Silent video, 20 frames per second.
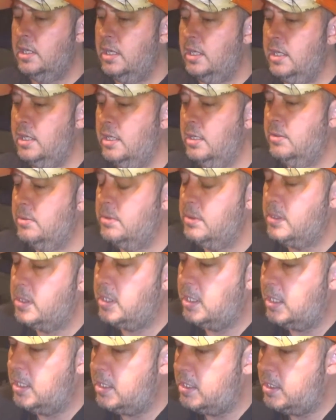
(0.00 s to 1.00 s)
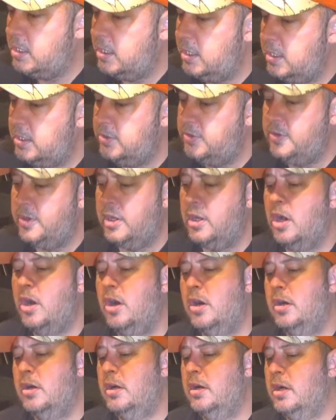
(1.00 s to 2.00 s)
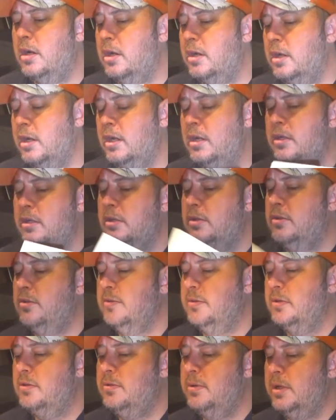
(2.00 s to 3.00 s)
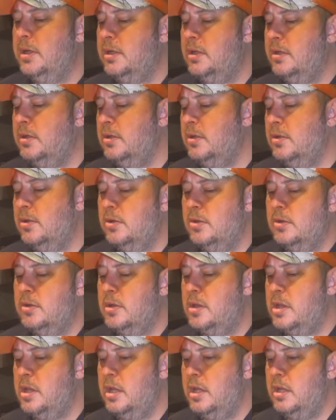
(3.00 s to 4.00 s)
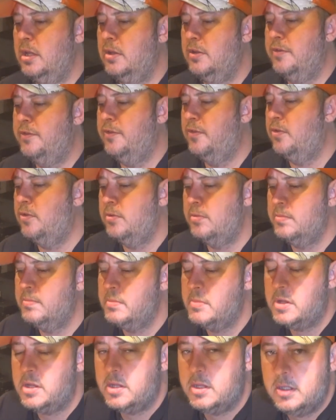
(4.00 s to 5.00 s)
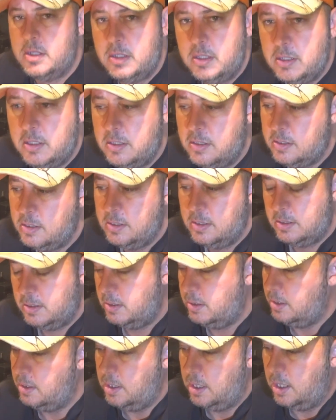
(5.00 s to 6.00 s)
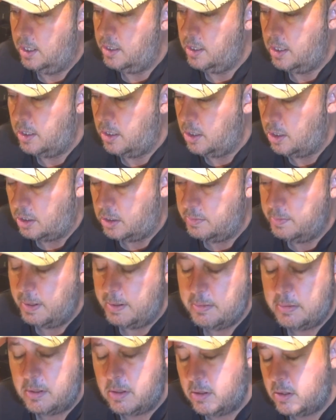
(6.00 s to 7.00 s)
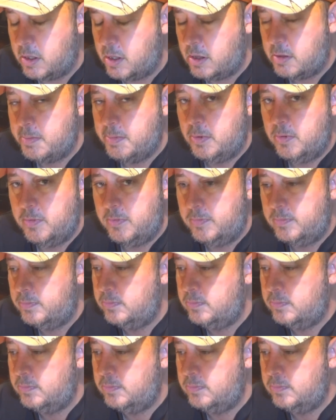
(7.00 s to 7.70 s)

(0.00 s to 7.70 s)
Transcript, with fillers: Uh, what's the last thing I had to check? Oh, I'm going to do a quick look-see in the forums and lots of people use these spool